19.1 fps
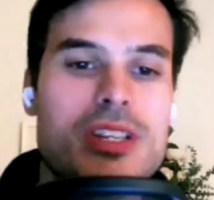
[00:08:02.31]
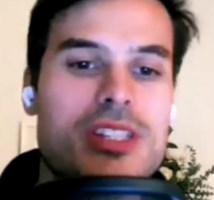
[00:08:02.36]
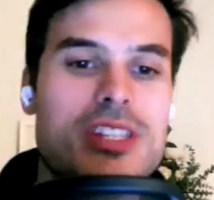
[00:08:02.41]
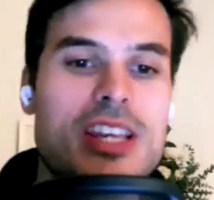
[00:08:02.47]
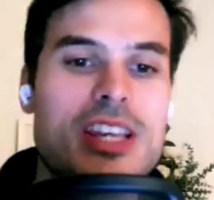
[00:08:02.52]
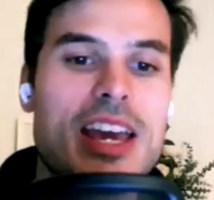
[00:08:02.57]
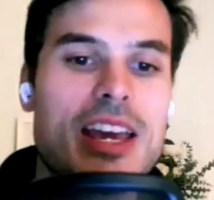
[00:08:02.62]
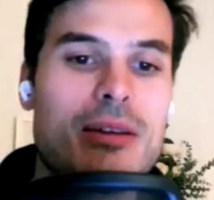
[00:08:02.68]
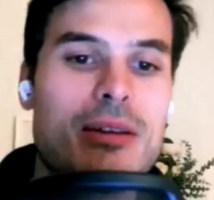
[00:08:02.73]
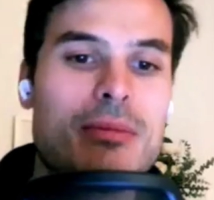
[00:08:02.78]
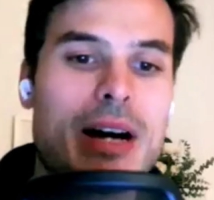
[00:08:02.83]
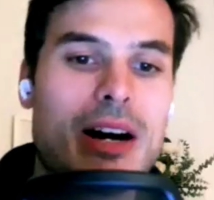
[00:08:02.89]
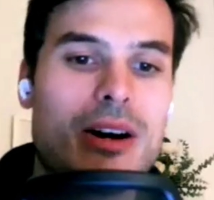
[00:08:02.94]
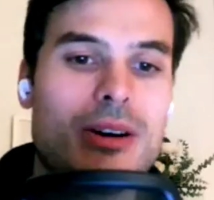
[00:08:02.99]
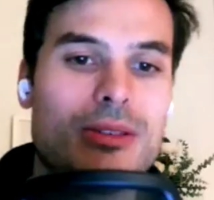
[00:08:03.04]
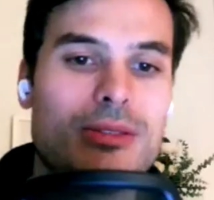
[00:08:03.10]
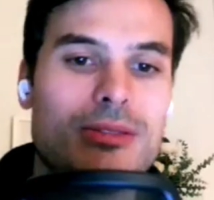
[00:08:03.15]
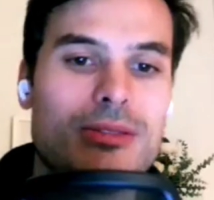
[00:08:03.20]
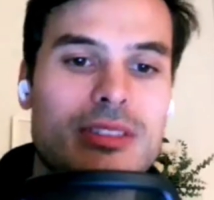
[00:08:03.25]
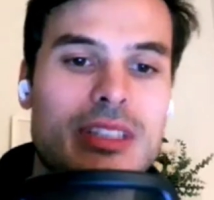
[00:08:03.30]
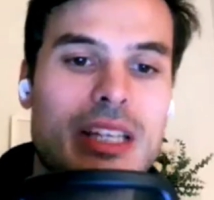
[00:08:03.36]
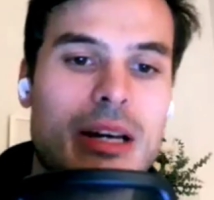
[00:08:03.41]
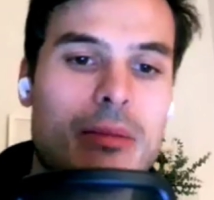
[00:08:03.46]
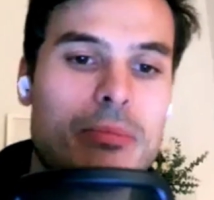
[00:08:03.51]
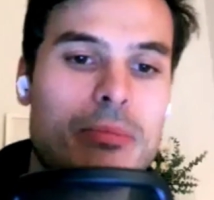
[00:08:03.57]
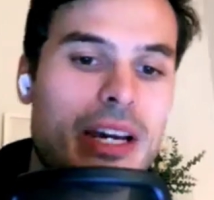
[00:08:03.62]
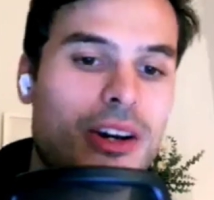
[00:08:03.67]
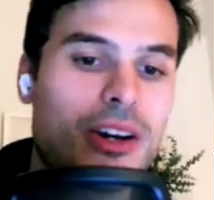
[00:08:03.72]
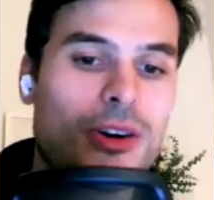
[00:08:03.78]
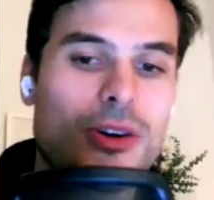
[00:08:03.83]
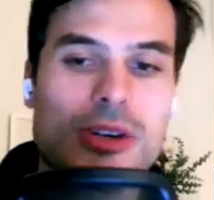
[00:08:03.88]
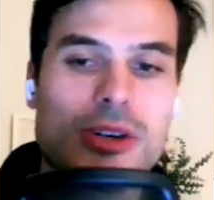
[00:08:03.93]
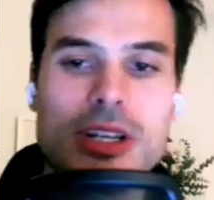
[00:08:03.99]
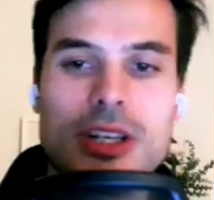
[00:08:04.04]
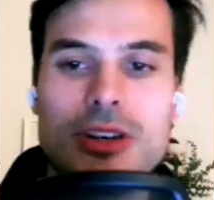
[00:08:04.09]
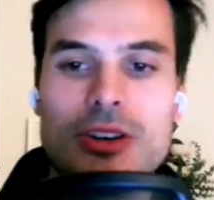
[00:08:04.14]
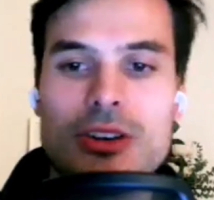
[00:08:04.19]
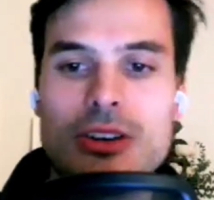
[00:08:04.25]
say about Tapia and
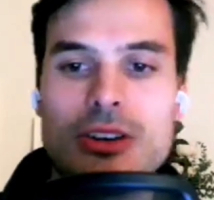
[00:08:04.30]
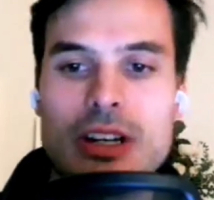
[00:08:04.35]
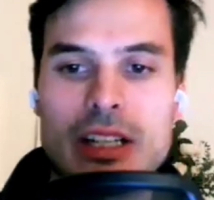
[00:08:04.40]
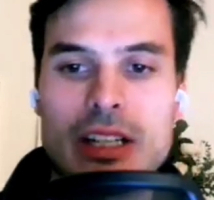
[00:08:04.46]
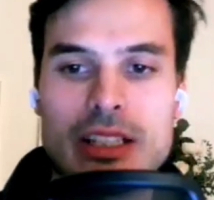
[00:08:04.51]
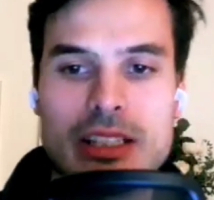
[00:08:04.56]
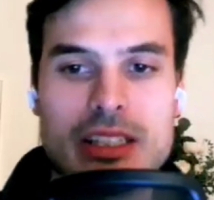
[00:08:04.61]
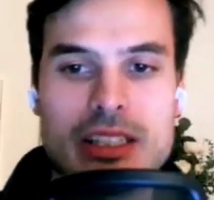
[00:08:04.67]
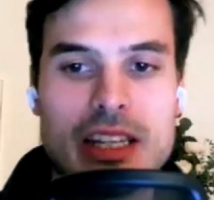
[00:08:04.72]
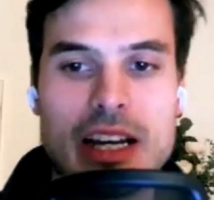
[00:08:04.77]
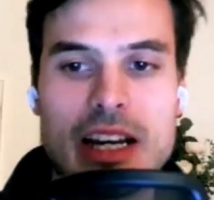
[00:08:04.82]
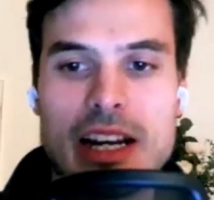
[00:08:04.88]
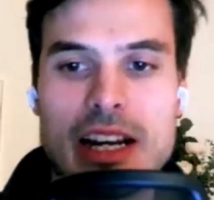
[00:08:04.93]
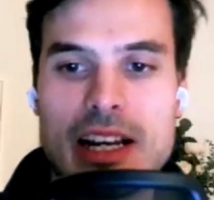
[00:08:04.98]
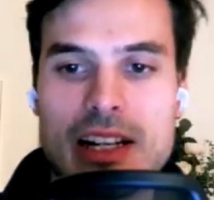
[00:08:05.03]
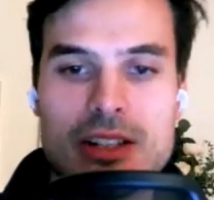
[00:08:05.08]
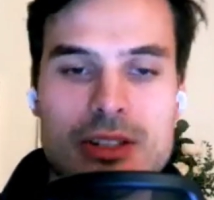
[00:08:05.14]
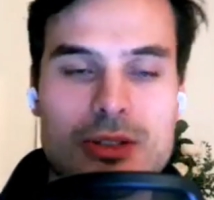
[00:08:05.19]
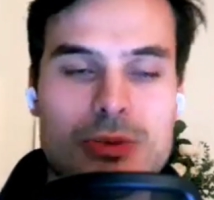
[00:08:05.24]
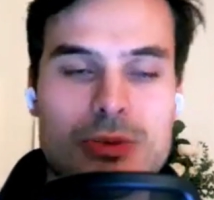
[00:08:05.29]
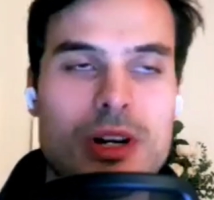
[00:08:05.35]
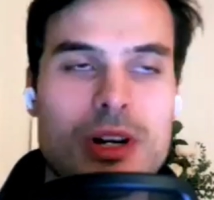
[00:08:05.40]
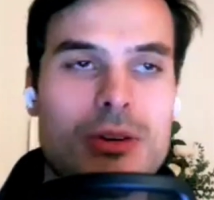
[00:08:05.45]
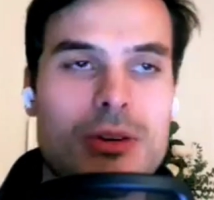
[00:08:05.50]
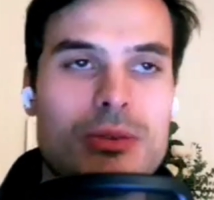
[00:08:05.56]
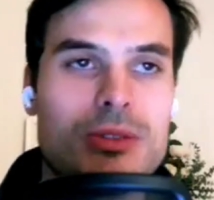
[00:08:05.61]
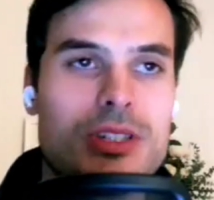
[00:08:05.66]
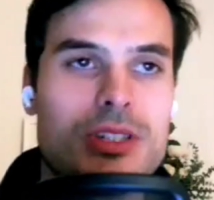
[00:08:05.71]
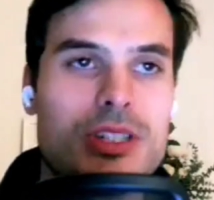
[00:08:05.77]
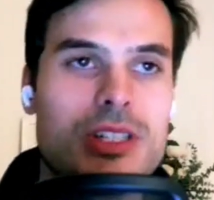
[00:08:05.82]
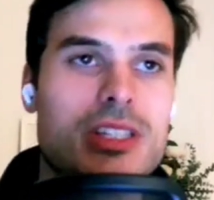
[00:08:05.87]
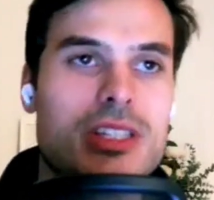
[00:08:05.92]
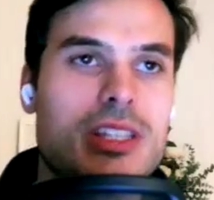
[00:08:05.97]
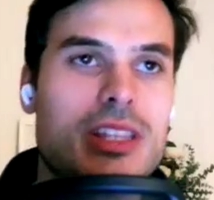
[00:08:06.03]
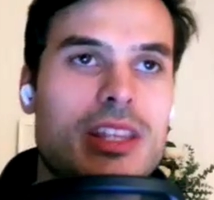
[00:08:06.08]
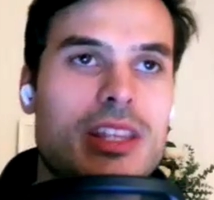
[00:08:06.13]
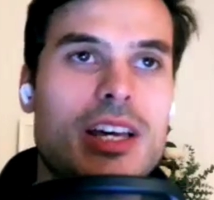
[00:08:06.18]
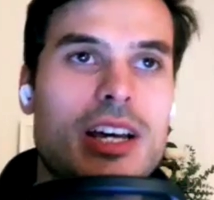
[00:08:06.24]
Coello and Chingalan as well, which
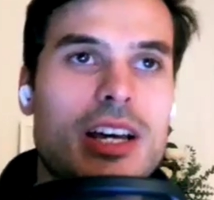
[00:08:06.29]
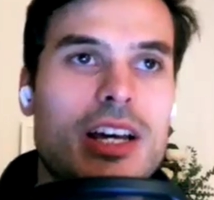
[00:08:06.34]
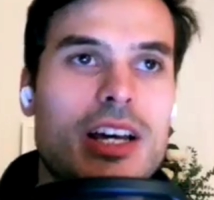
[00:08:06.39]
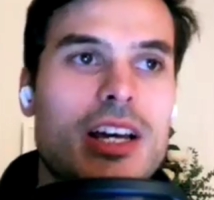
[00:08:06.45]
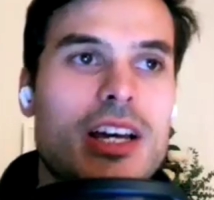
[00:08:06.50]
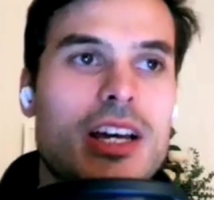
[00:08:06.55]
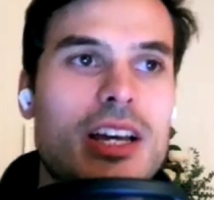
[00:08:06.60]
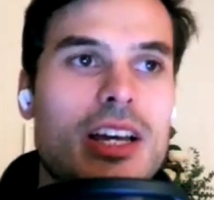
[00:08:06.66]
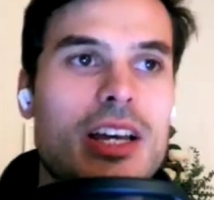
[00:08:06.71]
is the